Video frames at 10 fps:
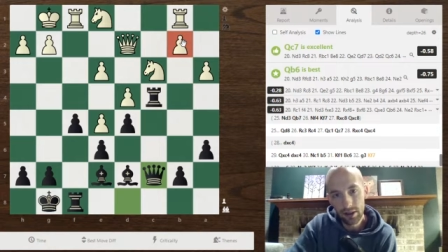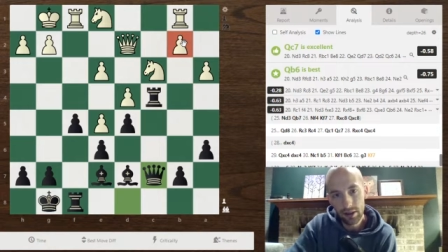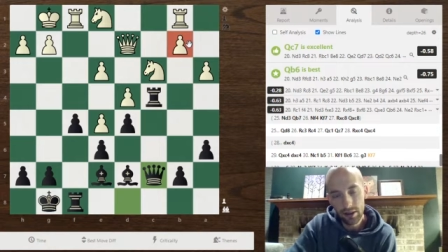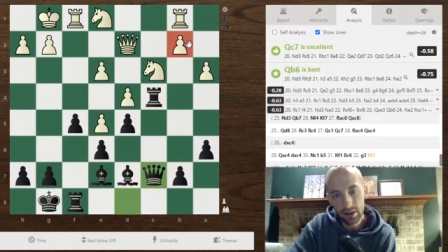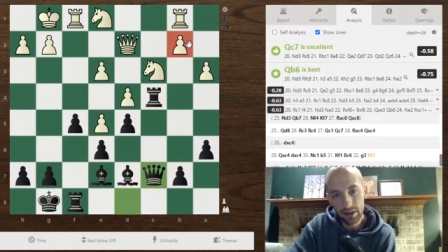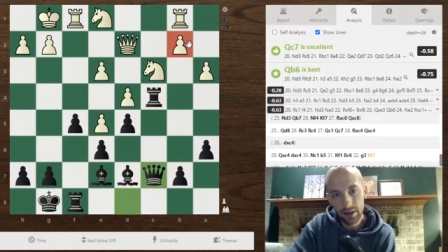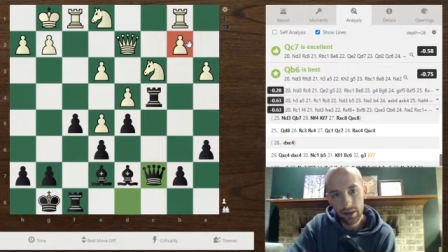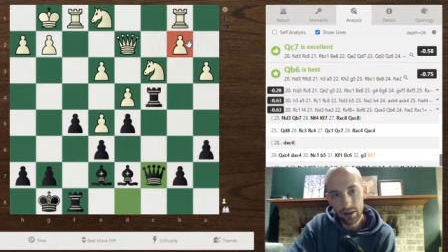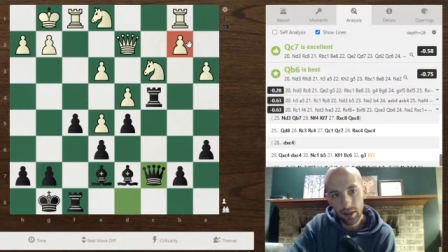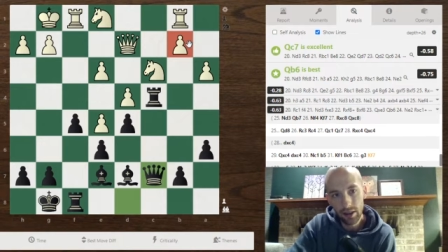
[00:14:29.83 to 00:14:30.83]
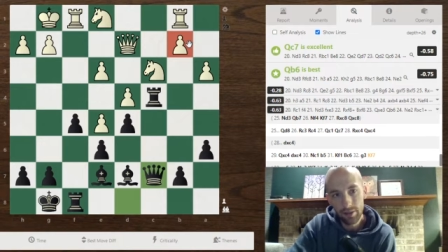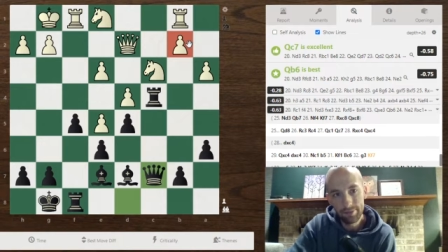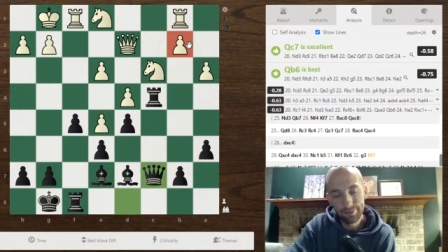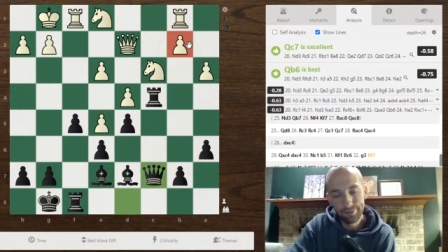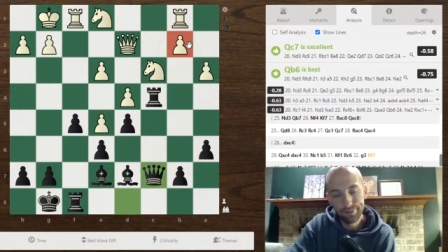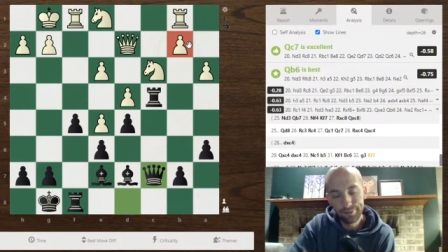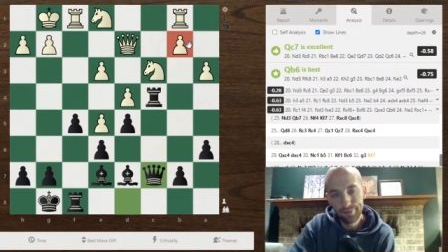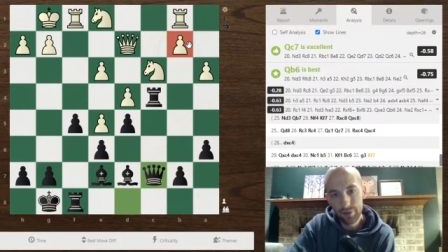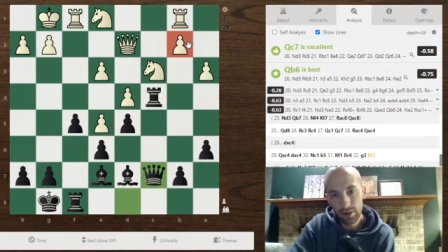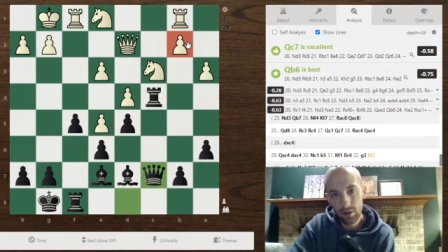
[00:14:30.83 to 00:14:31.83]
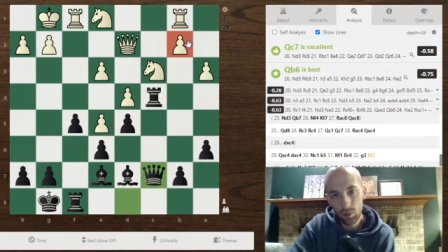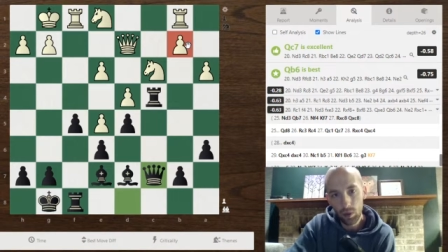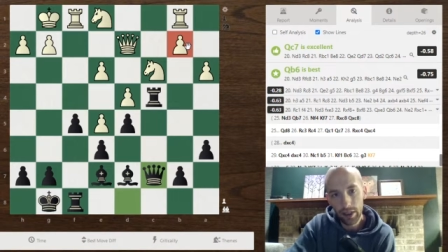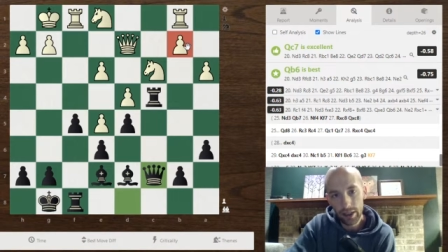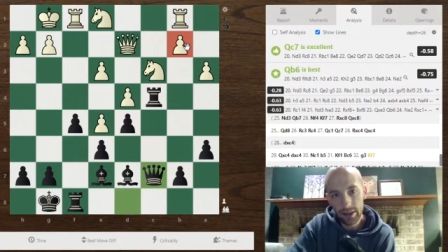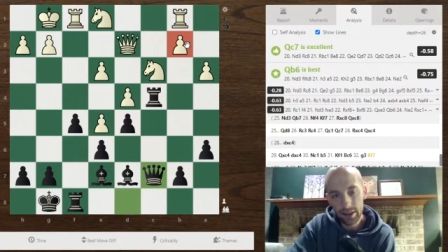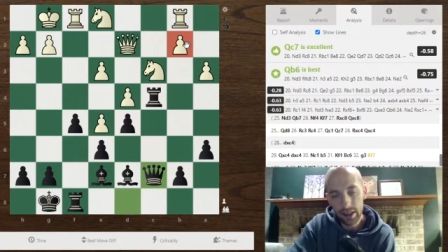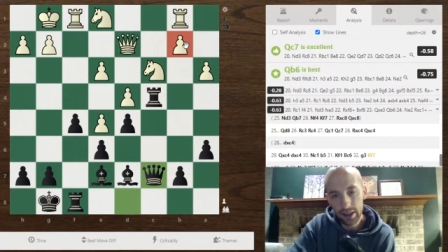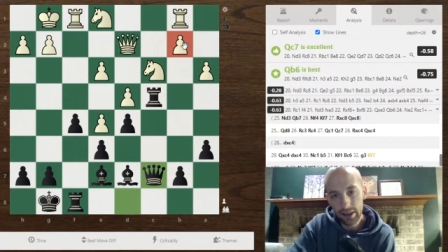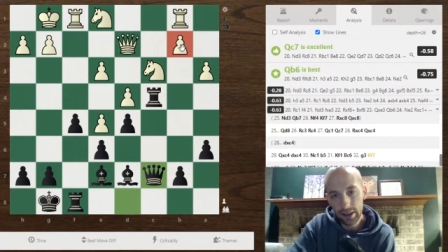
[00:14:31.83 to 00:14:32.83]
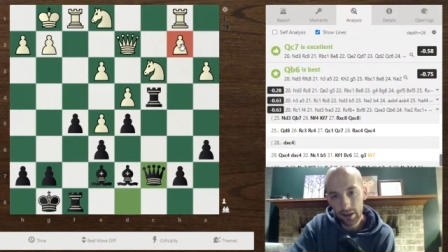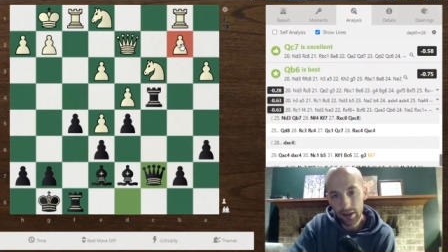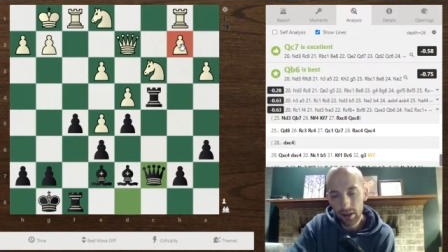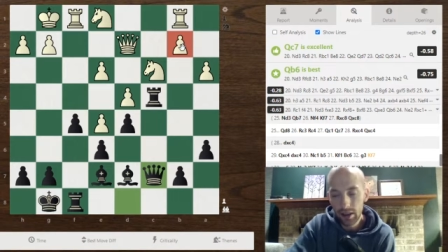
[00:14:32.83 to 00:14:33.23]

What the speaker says: like white has got here.